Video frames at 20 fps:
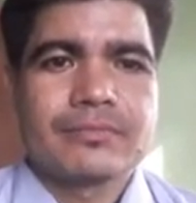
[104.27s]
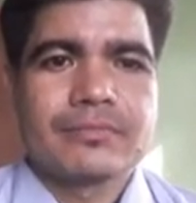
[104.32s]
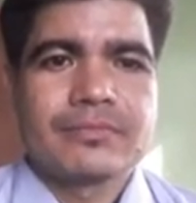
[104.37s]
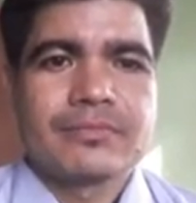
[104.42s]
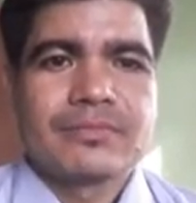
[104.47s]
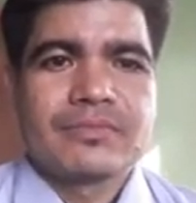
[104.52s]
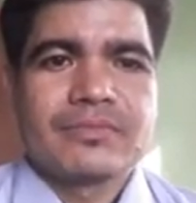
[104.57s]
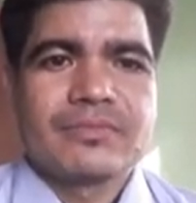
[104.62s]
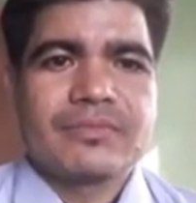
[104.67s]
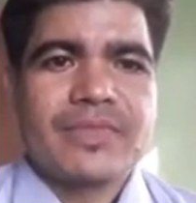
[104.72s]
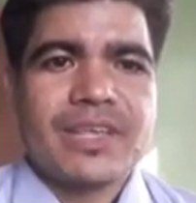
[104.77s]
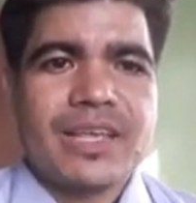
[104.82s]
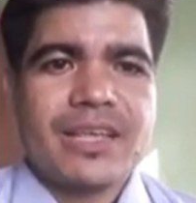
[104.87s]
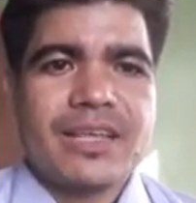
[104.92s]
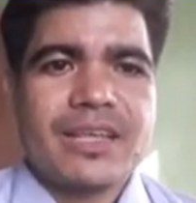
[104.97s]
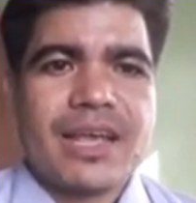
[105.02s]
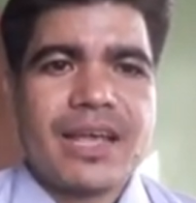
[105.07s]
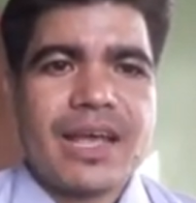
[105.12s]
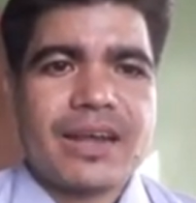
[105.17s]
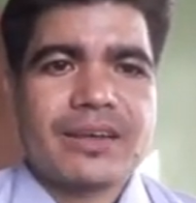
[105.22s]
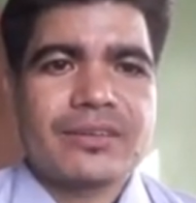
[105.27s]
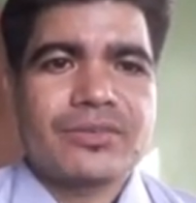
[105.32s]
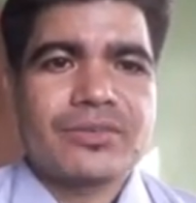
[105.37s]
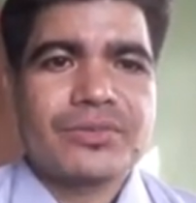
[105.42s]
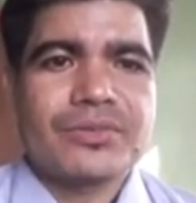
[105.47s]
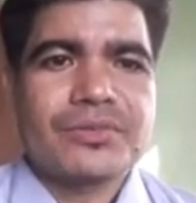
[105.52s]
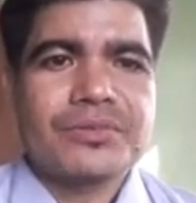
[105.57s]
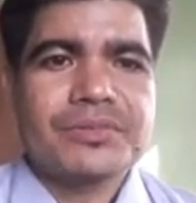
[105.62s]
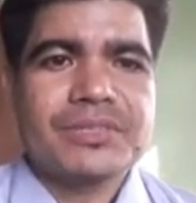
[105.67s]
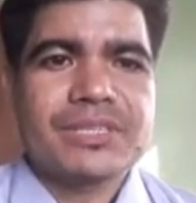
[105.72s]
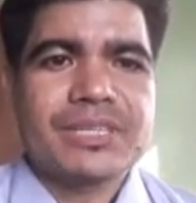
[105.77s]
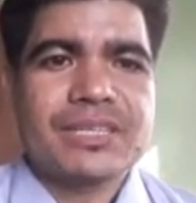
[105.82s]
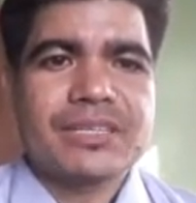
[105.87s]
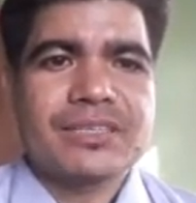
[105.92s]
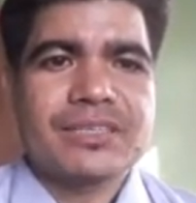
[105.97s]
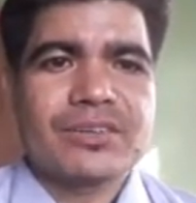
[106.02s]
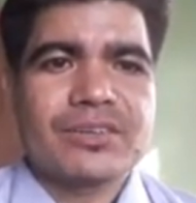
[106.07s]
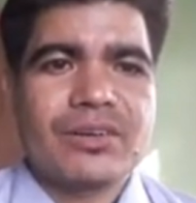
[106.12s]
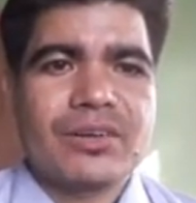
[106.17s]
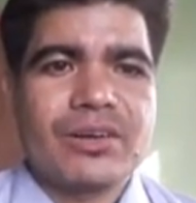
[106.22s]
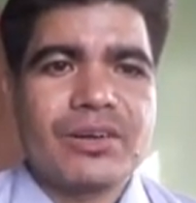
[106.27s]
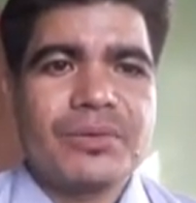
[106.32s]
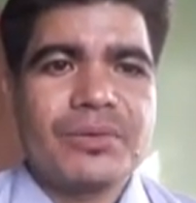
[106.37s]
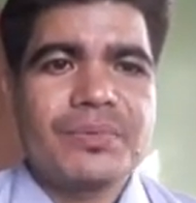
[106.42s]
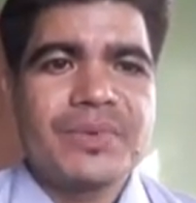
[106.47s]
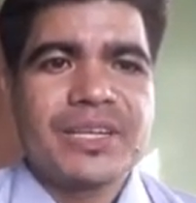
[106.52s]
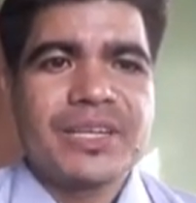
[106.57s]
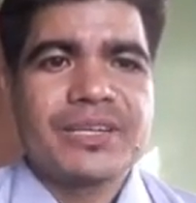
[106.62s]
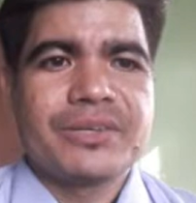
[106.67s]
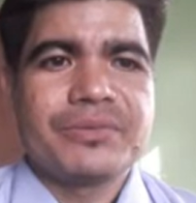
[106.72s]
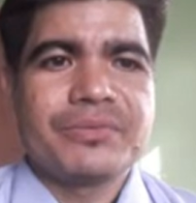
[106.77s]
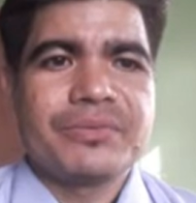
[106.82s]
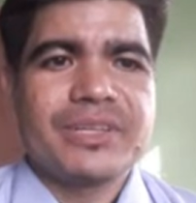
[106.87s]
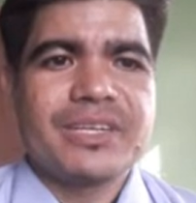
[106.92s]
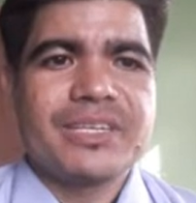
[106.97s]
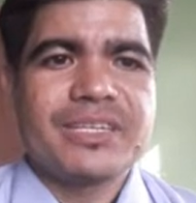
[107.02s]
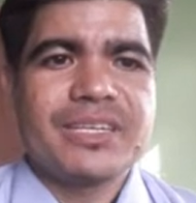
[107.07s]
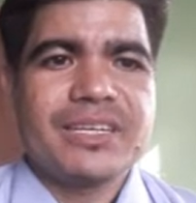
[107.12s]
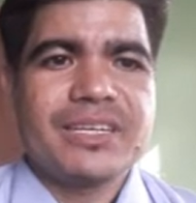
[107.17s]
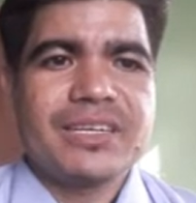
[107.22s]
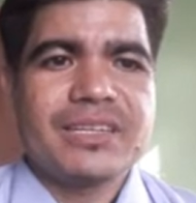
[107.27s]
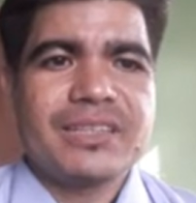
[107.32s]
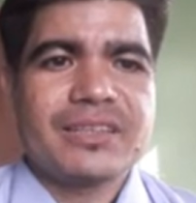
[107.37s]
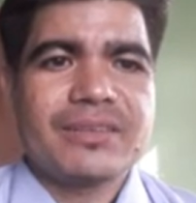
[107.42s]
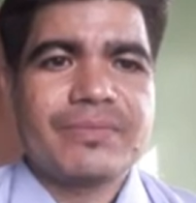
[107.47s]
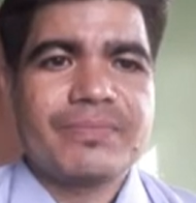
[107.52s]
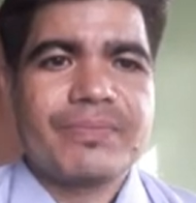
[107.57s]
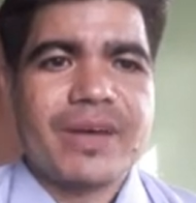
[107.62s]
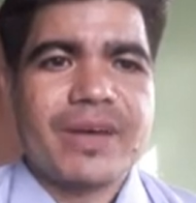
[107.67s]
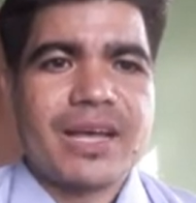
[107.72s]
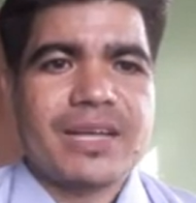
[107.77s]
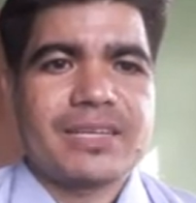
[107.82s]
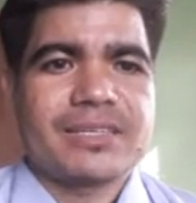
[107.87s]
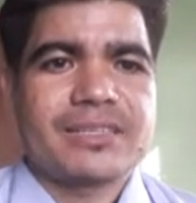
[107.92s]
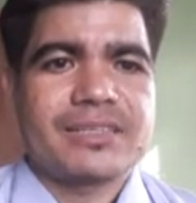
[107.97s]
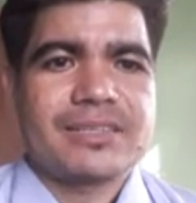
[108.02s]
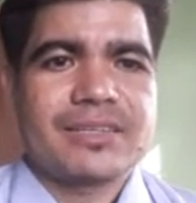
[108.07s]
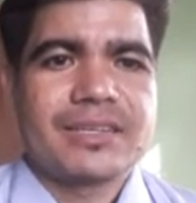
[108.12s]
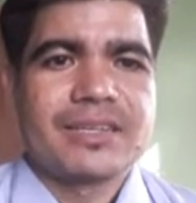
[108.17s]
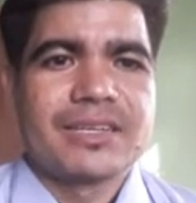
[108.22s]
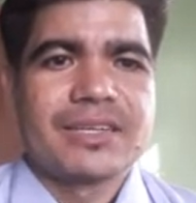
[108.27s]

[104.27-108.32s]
They had no sense of unity in the past.